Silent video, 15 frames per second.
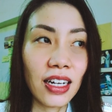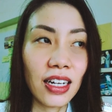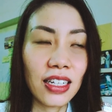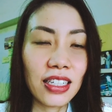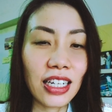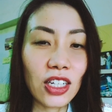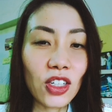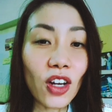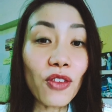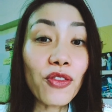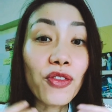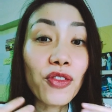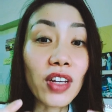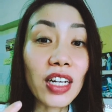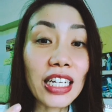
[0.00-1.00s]
they are not
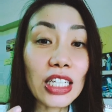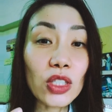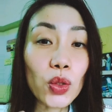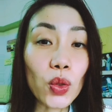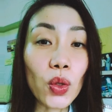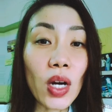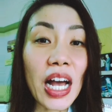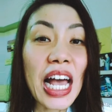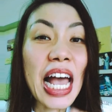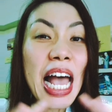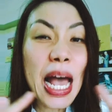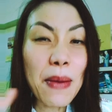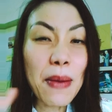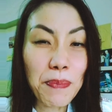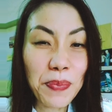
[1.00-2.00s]
feeling too
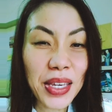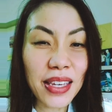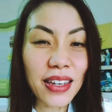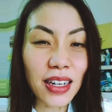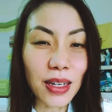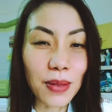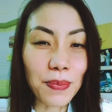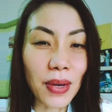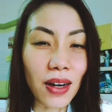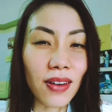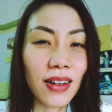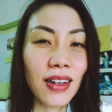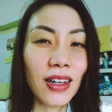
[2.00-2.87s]
happy about